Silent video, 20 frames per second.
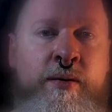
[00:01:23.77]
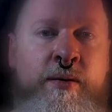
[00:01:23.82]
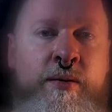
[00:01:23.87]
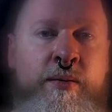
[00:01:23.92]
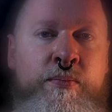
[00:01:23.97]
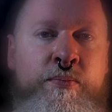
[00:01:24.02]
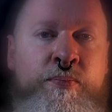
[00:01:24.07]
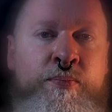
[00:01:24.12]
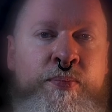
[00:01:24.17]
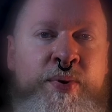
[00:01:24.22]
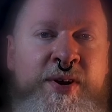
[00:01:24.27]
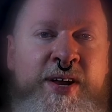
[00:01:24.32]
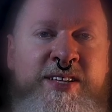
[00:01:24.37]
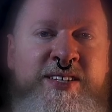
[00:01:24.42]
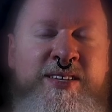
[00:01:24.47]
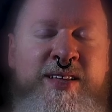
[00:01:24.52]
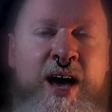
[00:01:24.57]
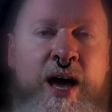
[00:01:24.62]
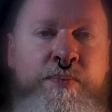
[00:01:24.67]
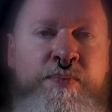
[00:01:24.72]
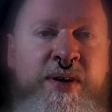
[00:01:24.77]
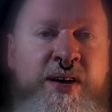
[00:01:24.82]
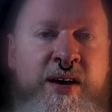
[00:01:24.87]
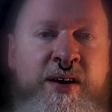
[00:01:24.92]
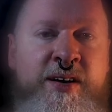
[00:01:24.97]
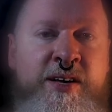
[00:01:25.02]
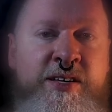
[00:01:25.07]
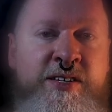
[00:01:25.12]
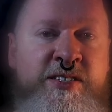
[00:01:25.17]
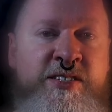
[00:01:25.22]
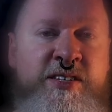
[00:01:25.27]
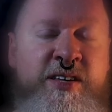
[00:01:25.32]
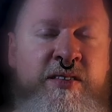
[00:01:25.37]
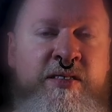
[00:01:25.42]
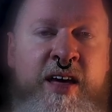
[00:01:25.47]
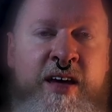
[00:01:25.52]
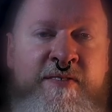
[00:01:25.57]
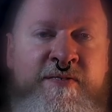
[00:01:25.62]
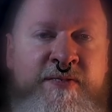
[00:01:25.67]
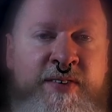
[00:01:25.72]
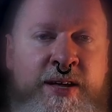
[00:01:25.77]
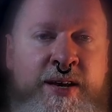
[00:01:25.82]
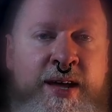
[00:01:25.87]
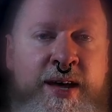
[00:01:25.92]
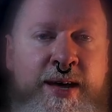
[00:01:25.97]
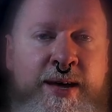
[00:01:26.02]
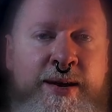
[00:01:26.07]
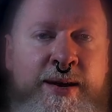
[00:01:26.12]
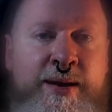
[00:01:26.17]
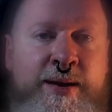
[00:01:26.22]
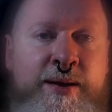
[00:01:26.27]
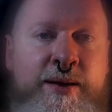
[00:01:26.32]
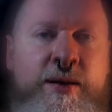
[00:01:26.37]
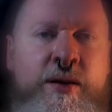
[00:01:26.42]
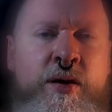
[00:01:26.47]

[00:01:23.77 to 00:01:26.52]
but it's not because they fit in.